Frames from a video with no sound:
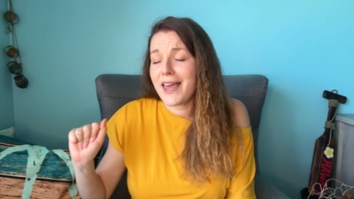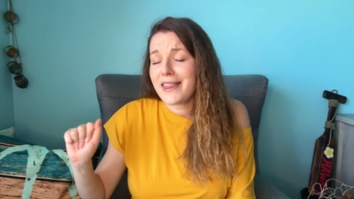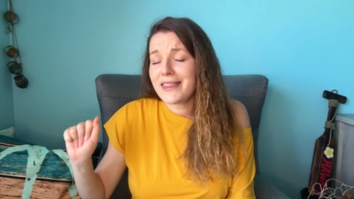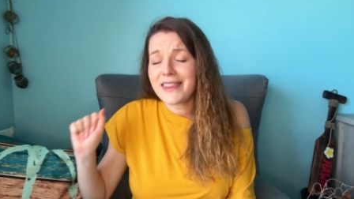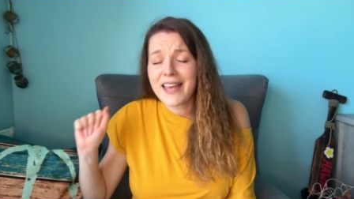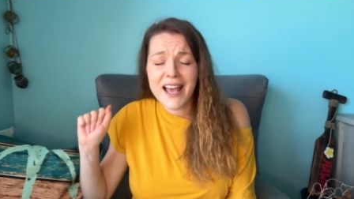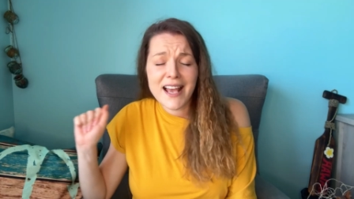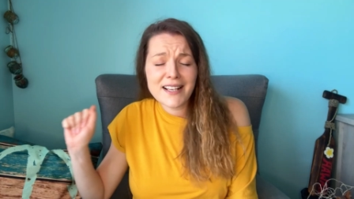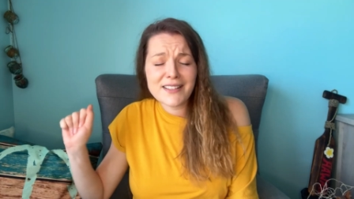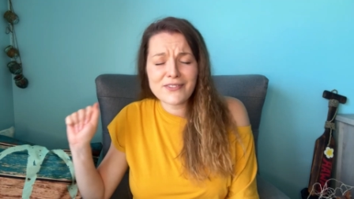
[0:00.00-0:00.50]

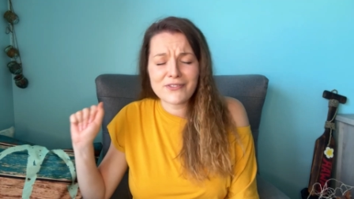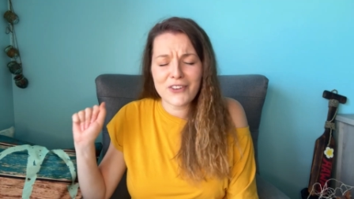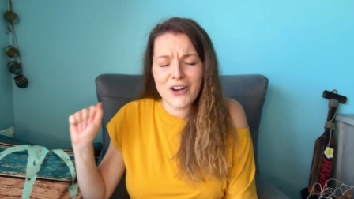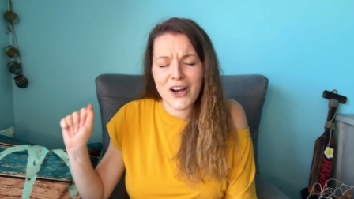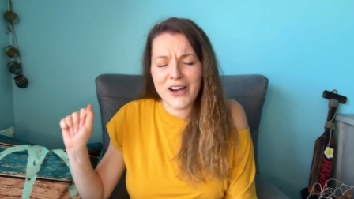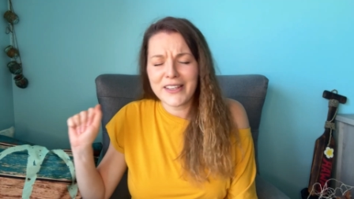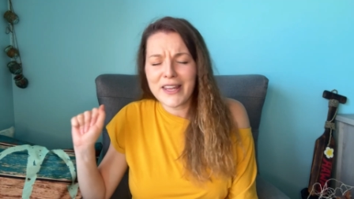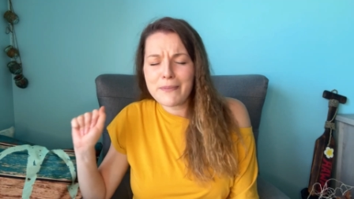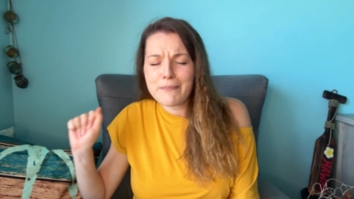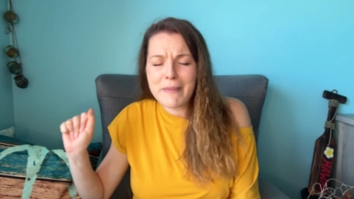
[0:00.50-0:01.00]
Thanks for
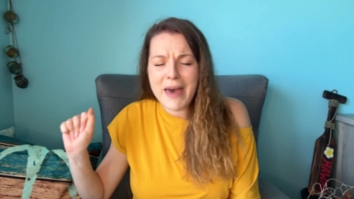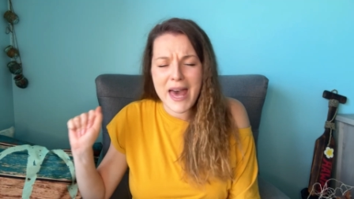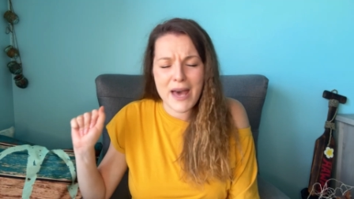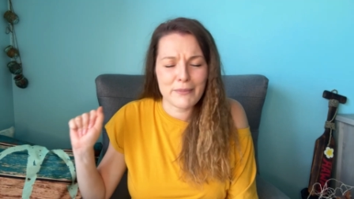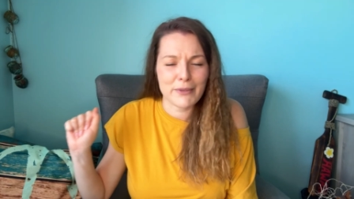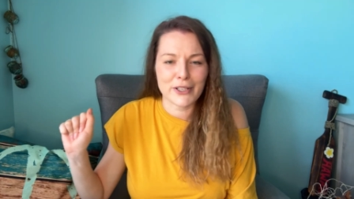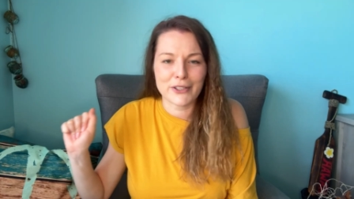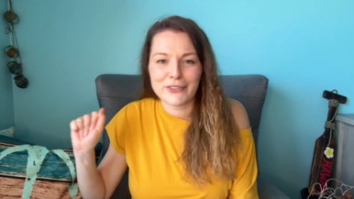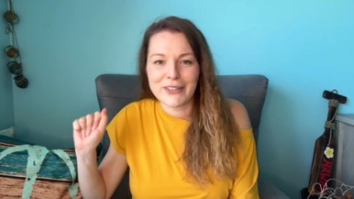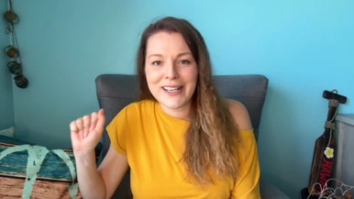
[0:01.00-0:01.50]
the
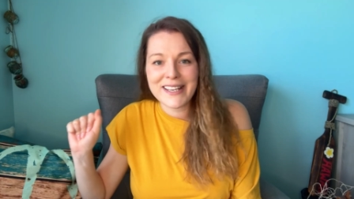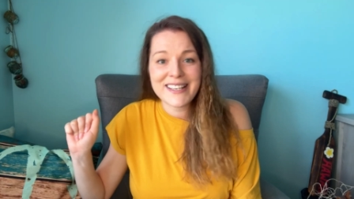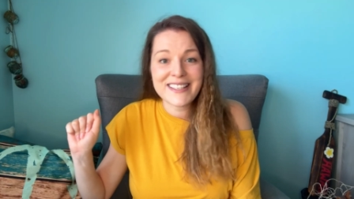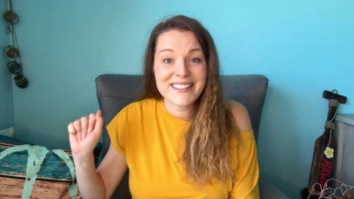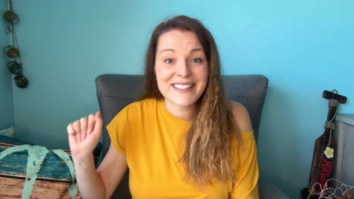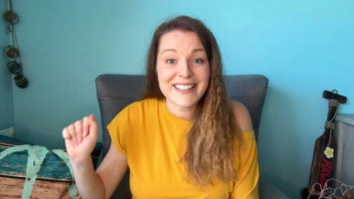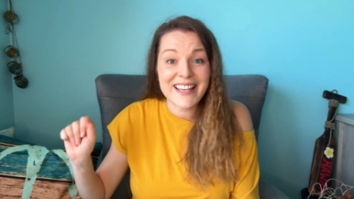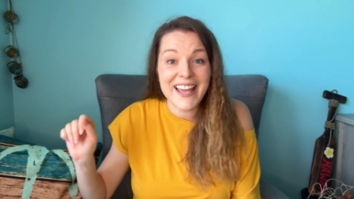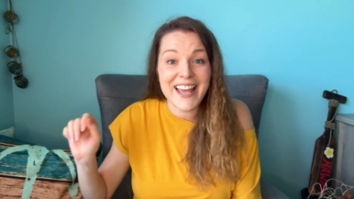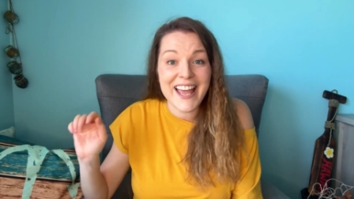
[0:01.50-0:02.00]
memories.
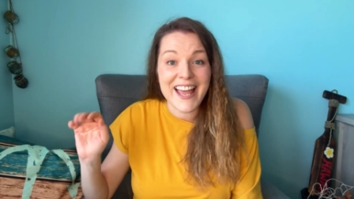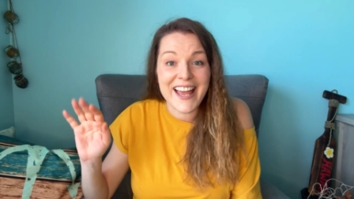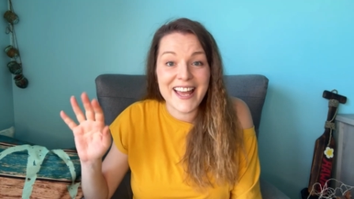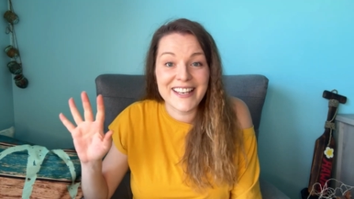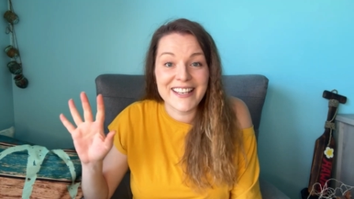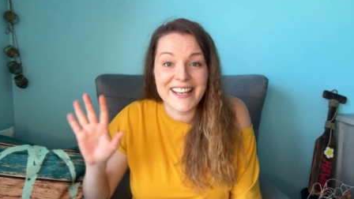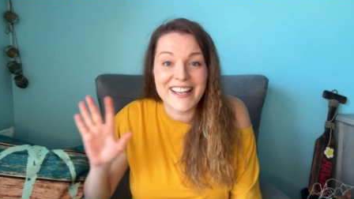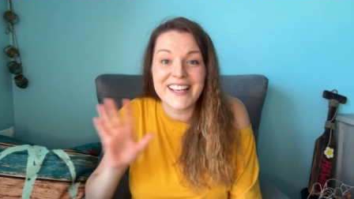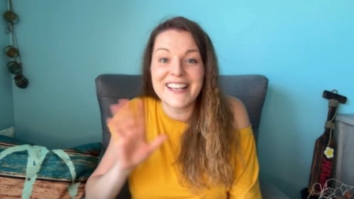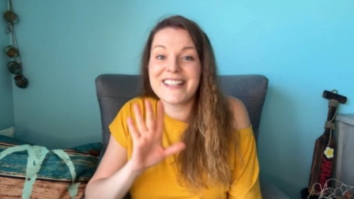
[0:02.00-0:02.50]
And
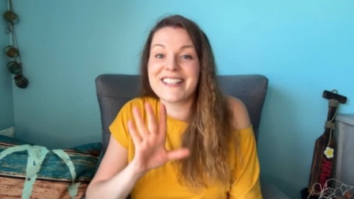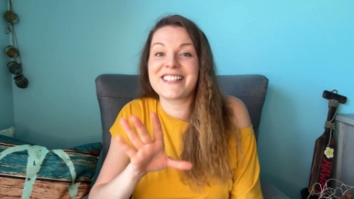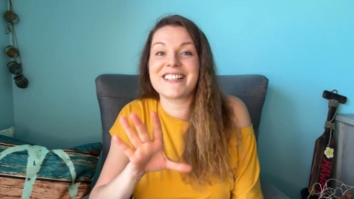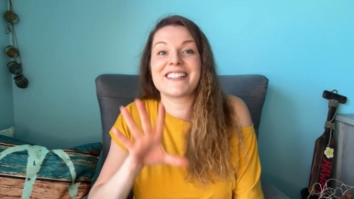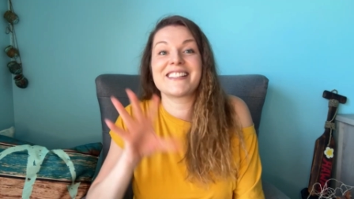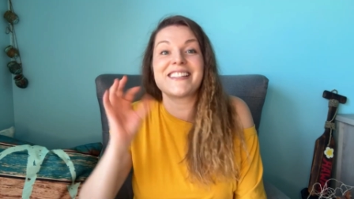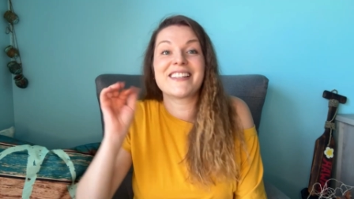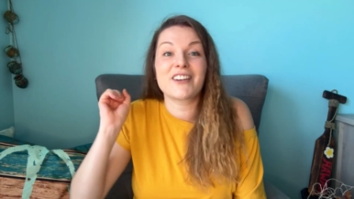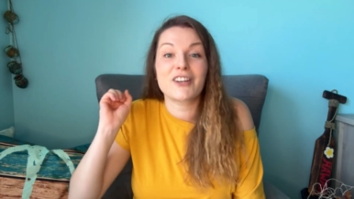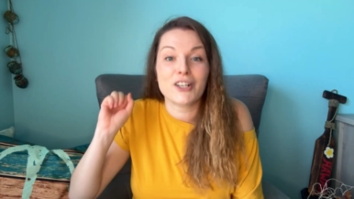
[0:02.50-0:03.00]

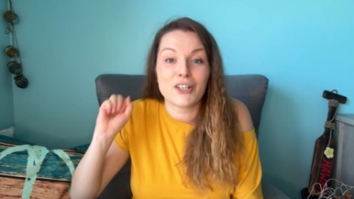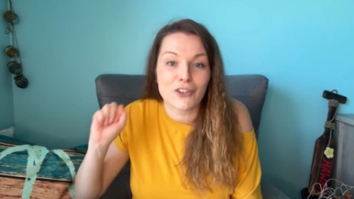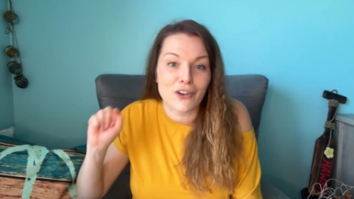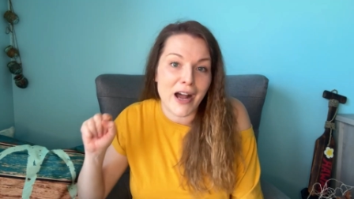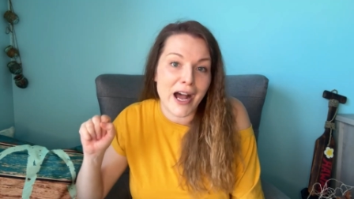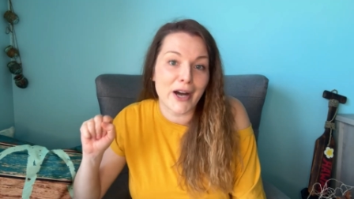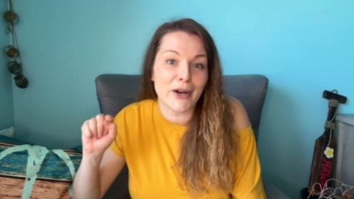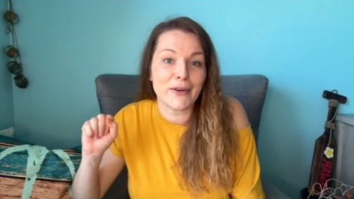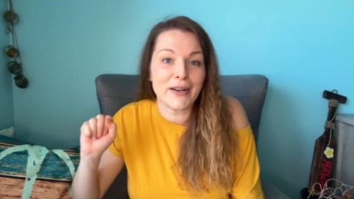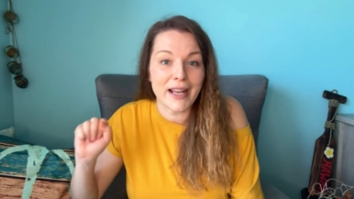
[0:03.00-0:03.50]
the
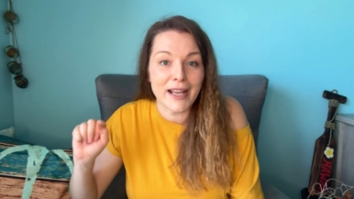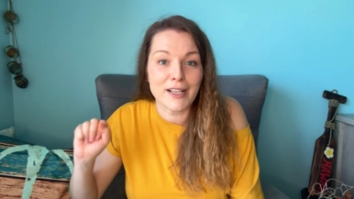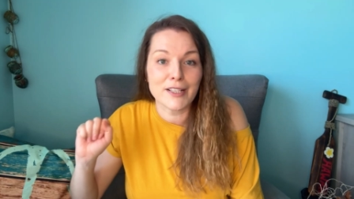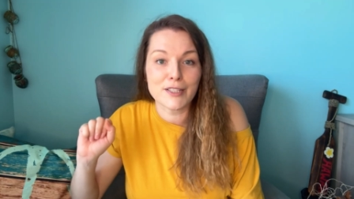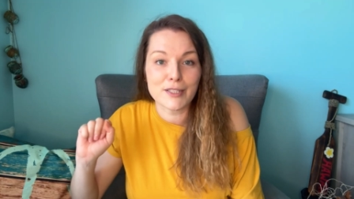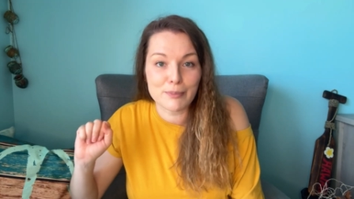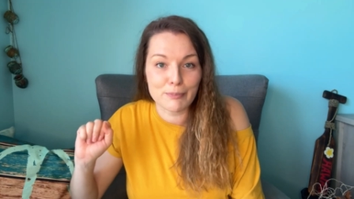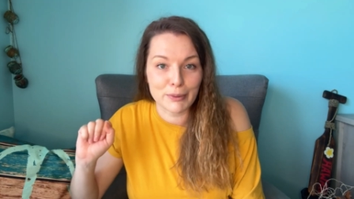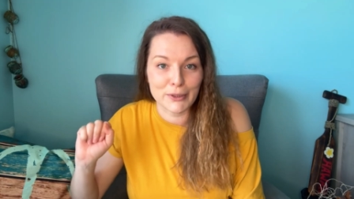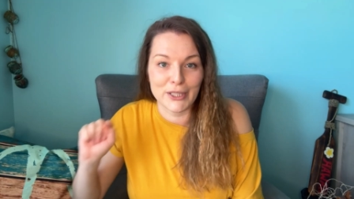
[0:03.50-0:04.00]
crowd
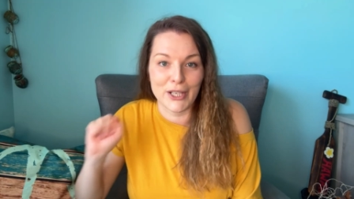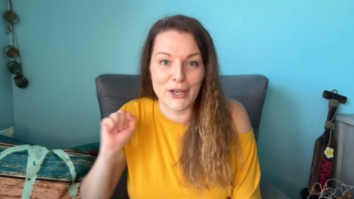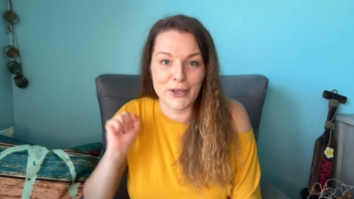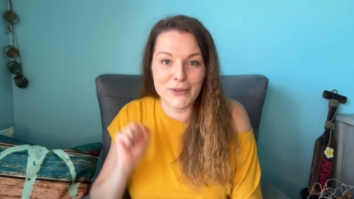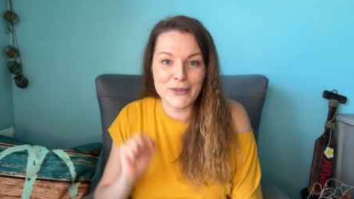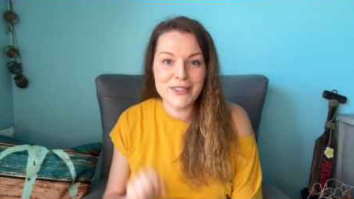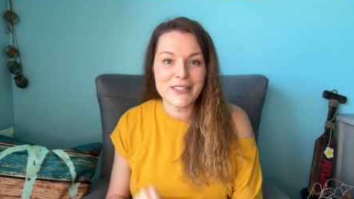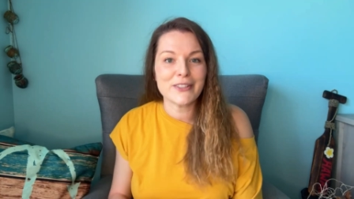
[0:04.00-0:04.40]
explodes.